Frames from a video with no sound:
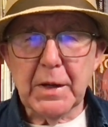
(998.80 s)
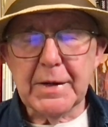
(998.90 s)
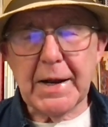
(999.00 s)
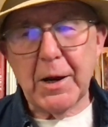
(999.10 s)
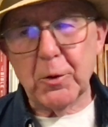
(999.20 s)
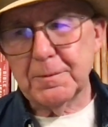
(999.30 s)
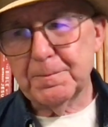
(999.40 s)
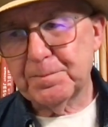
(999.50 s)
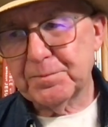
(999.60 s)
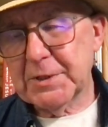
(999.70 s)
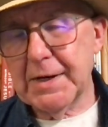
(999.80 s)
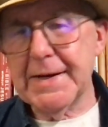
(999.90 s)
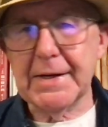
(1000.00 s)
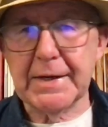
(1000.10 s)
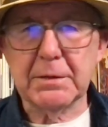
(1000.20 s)
Now,
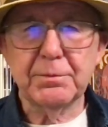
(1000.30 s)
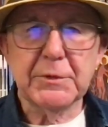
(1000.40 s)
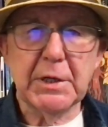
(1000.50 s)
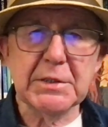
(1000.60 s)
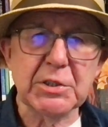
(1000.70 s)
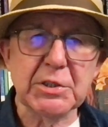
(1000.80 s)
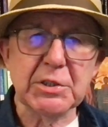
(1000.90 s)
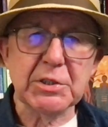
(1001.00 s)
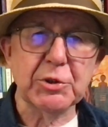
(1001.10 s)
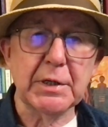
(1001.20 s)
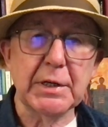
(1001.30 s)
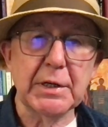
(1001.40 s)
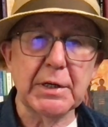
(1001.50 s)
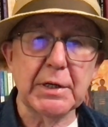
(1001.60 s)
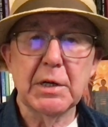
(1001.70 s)
clearly, his assumption
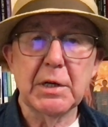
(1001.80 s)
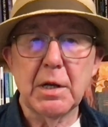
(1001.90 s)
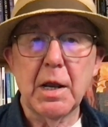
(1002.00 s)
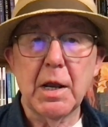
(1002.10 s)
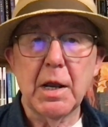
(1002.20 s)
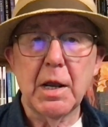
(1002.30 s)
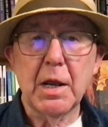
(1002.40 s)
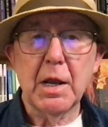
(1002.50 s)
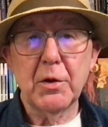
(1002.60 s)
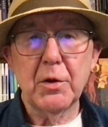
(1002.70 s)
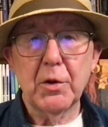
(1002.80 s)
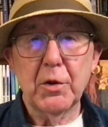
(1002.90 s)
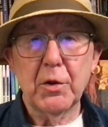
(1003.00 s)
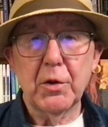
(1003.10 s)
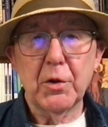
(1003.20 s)
is, A,
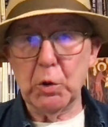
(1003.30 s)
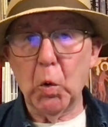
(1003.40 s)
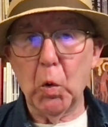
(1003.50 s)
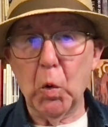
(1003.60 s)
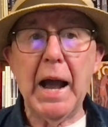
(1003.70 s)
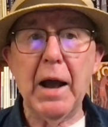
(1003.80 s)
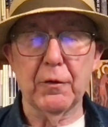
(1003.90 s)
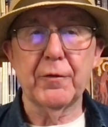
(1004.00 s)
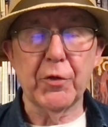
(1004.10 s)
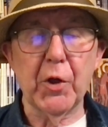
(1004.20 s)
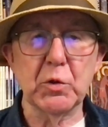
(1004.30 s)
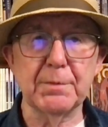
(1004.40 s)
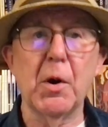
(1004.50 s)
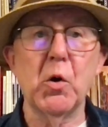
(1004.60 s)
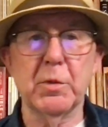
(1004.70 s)
that we all have
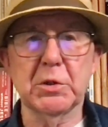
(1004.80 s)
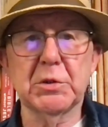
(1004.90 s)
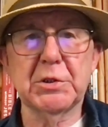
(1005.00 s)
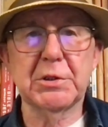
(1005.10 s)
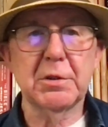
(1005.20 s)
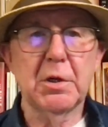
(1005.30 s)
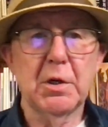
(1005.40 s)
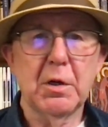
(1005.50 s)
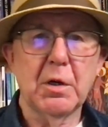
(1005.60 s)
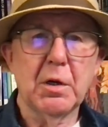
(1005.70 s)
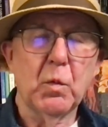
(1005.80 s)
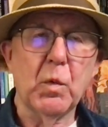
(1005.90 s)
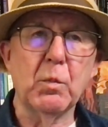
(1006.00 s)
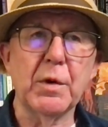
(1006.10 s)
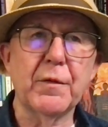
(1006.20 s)
those moments
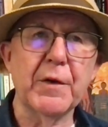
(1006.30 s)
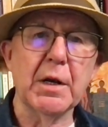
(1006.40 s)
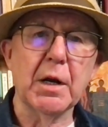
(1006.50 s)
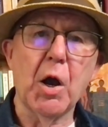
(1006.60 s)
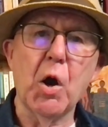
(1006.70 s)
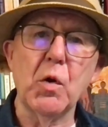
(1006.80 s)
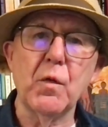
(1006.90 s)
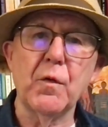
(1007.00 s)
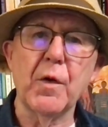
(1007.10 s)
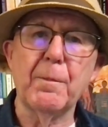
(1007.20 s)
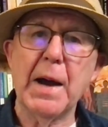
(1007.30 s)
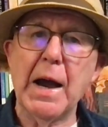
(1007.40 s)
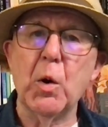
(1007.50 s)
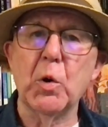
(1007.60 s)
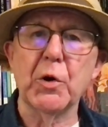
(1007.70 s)
when we feel
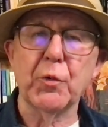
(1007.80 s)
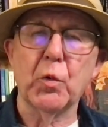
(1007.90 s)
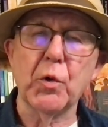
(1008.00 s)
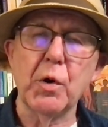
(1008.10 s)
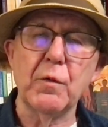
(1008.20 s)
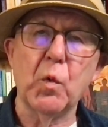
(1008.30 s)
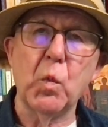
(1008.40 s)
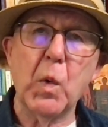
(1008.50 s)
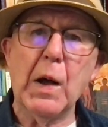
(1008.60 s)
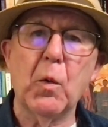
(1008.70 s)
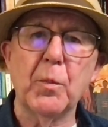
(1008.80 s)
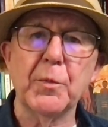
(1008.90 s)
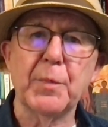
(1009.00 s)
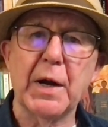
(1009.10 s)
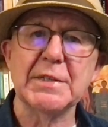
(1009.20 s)
overpowered or
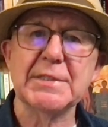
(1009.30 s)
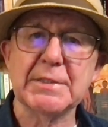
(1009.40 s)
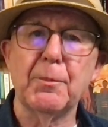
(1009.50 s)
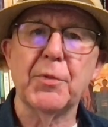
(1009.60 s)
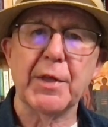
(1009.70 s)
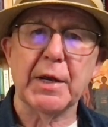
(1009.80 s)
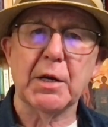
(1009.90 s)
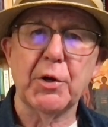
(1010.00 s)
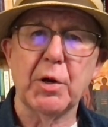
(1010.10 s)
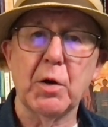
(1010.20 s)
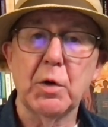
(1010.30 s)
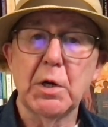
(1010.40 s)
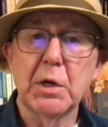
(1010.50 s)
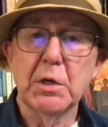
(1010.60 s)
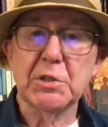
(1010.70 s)
overwhelmed by something,
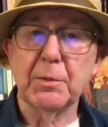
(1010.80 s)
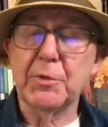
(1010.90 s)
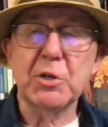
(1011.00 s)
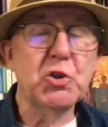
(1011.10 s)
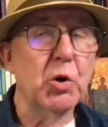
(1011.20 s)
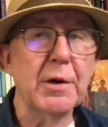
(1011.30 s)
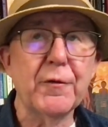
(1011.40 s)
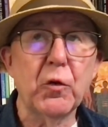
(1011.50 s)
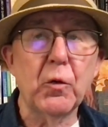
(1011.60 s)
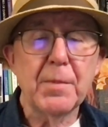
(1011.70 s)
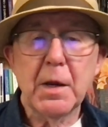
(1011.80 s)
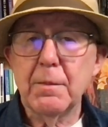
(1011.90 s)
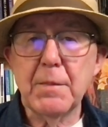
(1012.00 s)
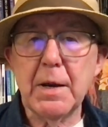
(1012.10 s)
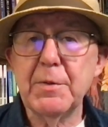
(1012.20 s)
something joyful,
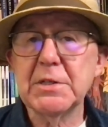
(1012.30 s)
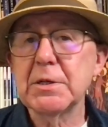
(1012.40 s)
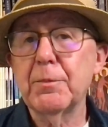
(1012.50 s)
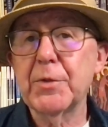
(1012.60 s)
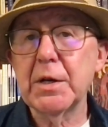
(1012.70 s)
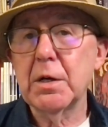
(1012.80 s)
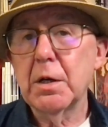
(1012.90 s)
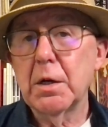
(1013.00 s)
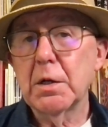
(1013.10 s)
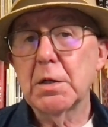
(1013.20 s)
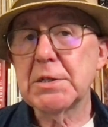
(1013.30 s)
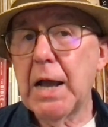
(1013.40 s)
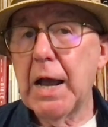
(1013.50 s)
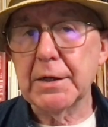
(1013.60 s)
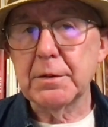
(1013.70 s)
maybe something
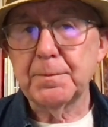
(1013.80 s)
sad,